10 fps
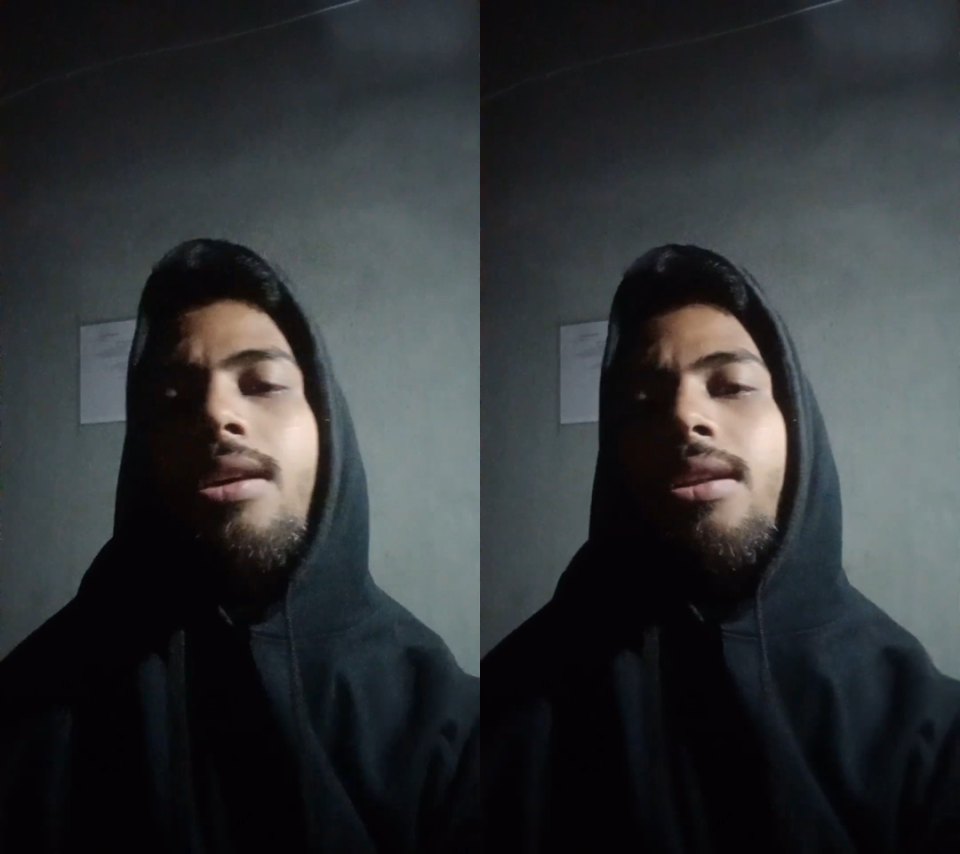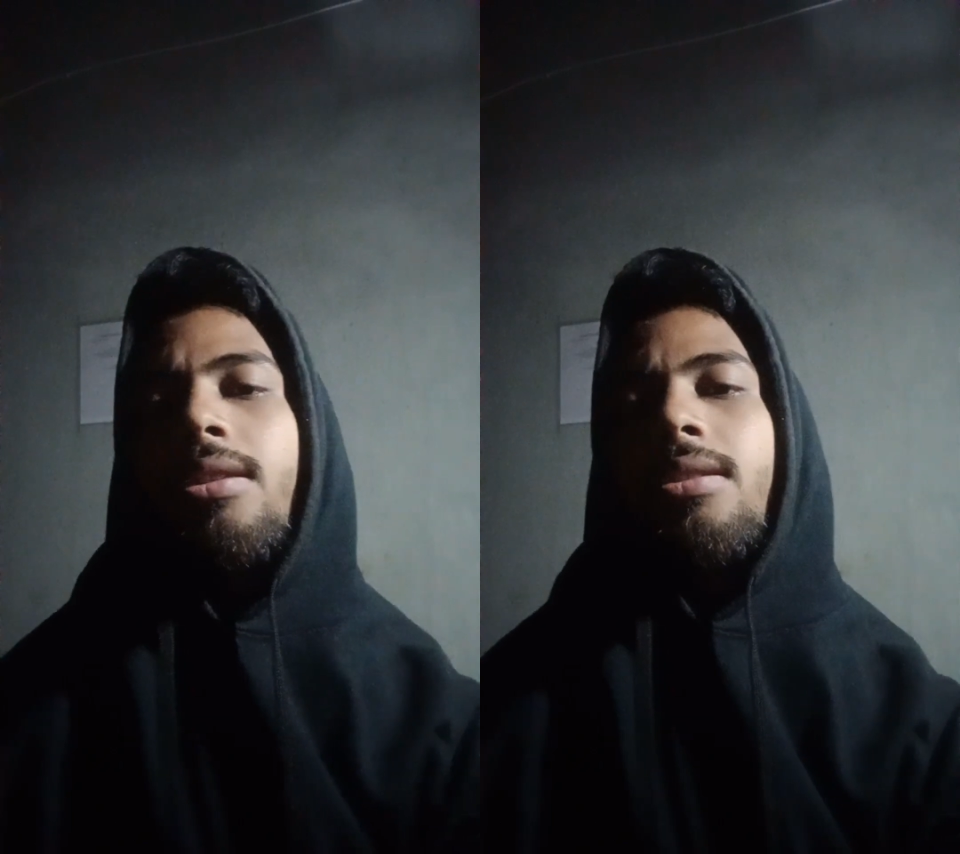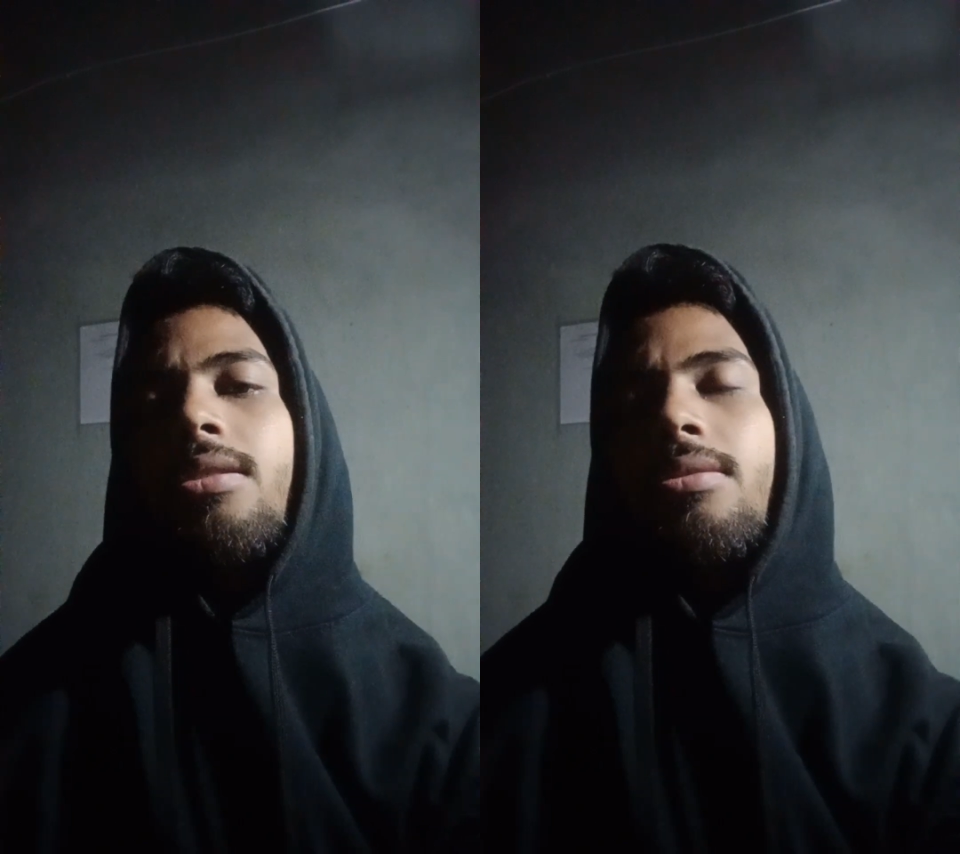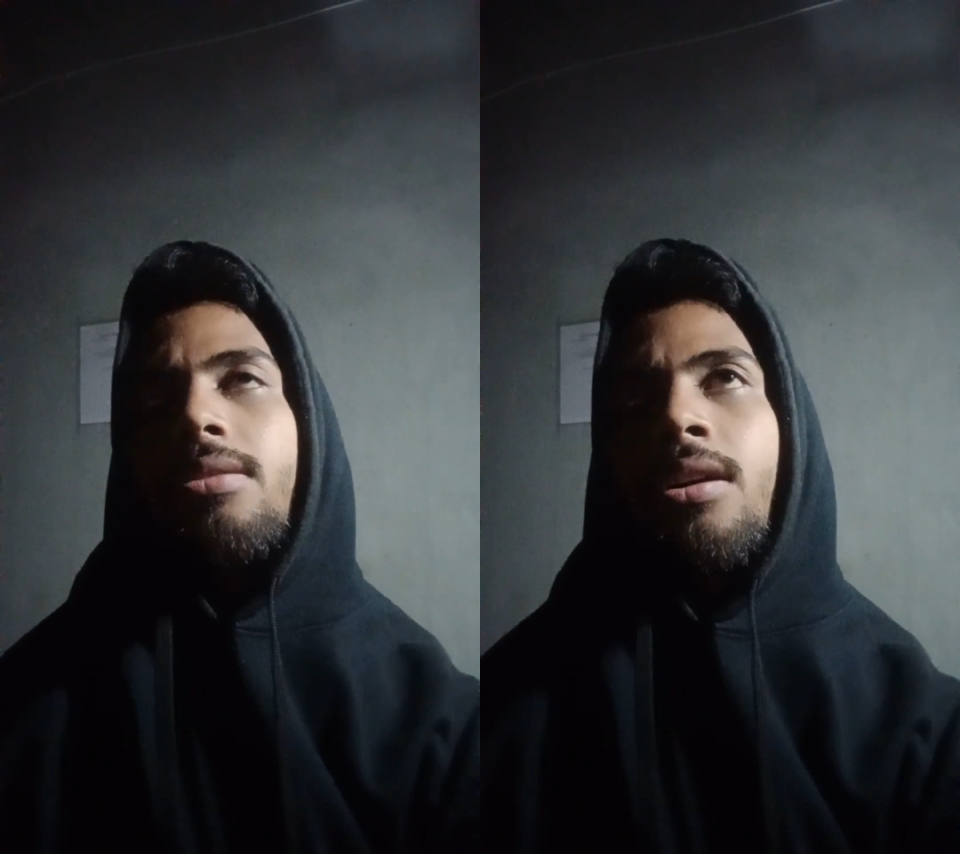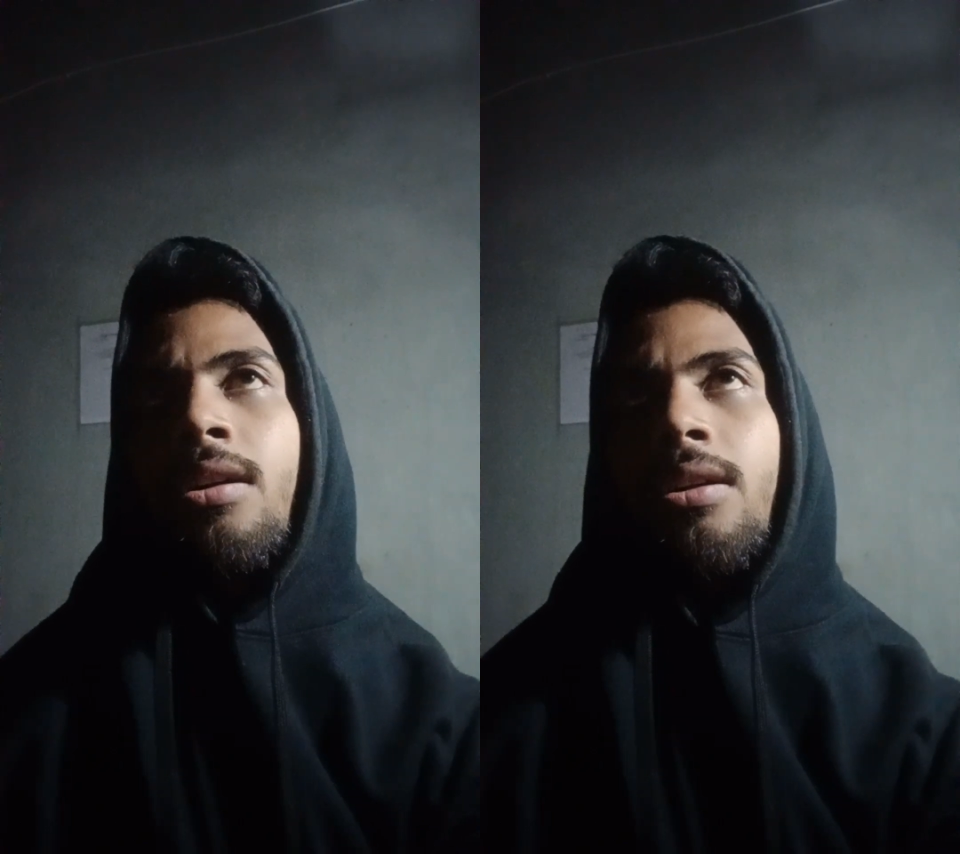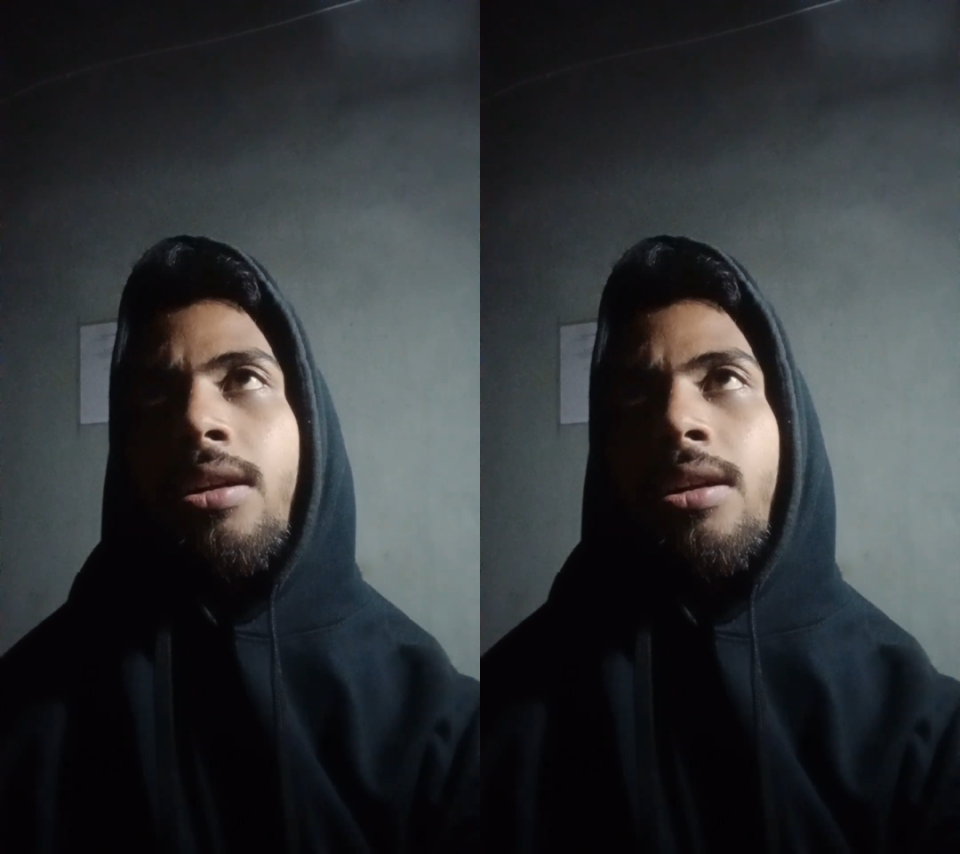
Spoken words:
another